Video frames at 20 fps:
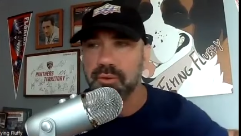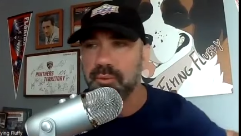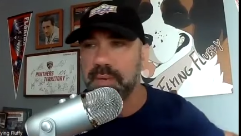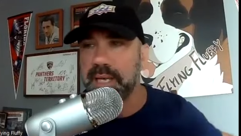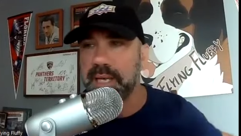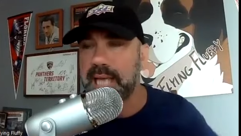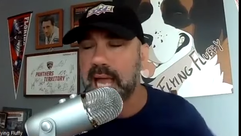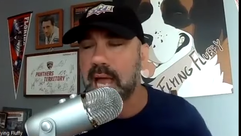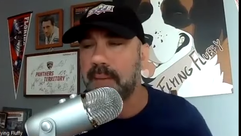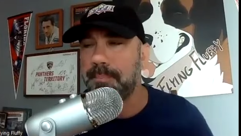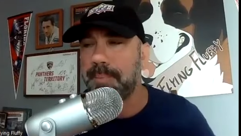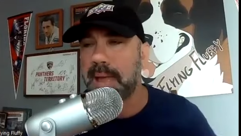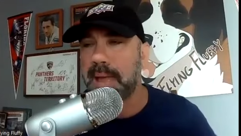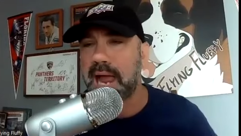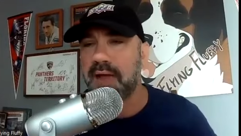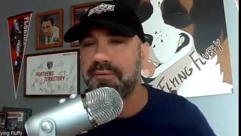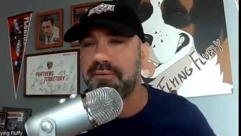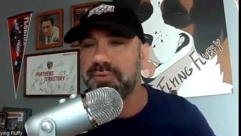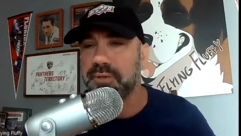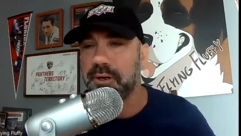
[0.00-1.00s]
the recap
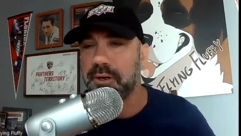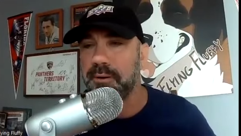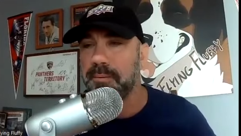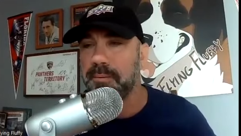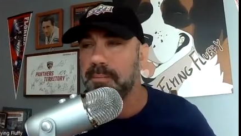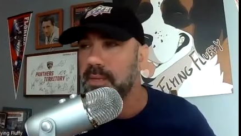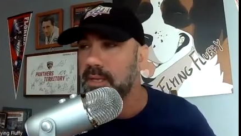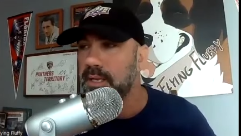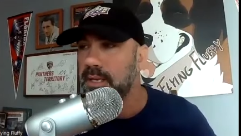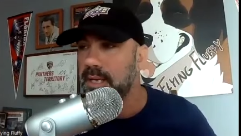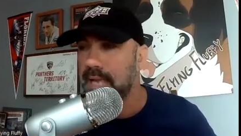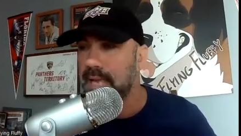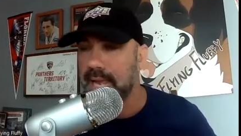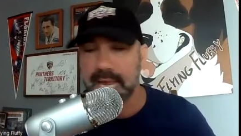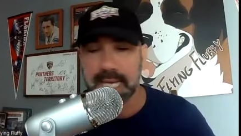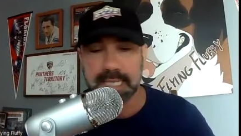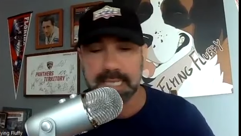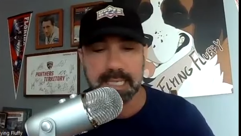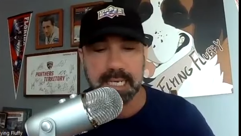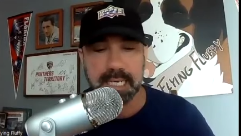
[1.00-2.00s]
after.
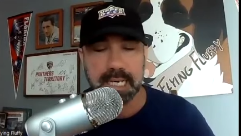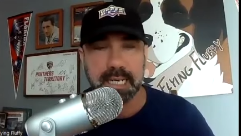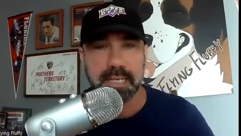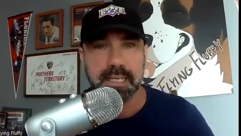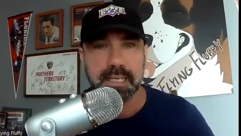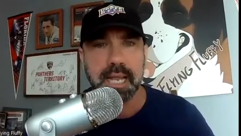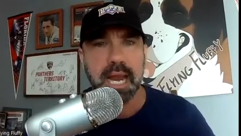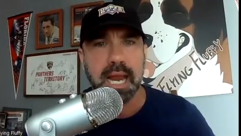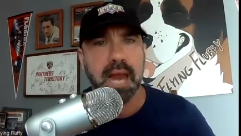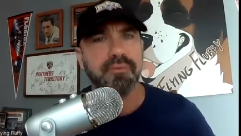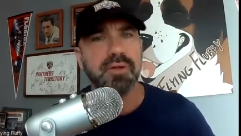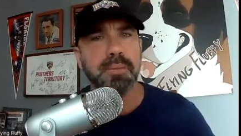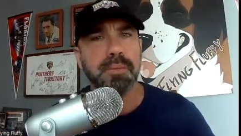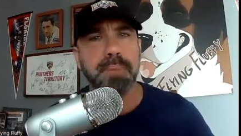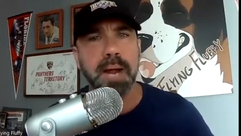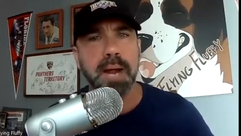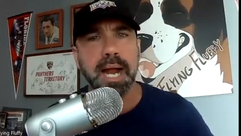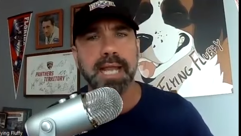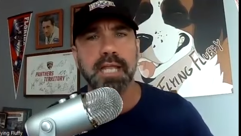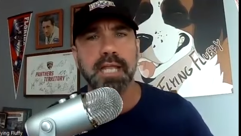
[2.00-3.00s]
And
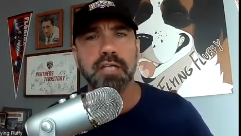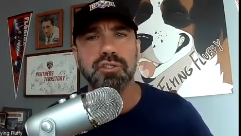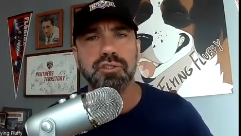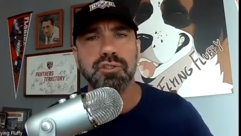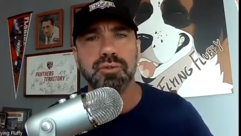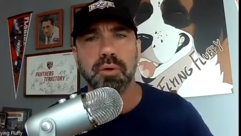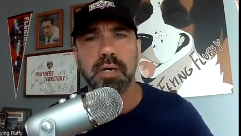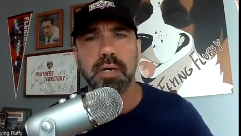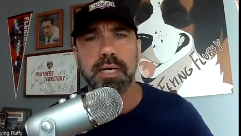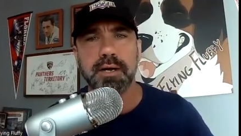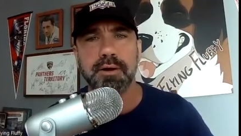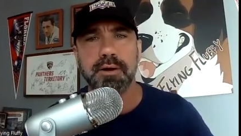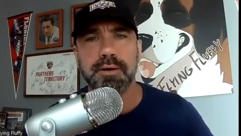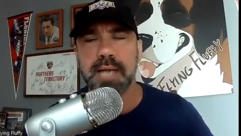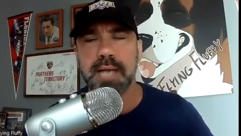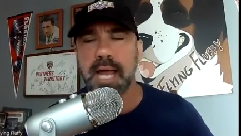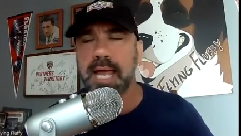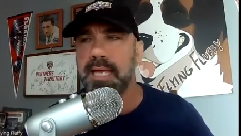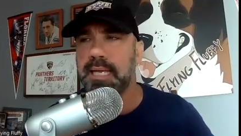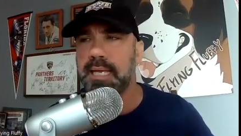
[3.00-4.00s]
everybody enjoy their
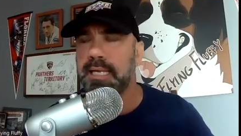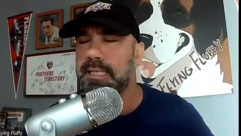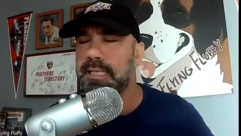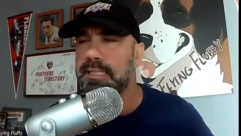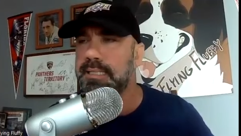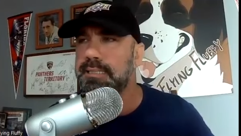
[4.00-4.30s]
night.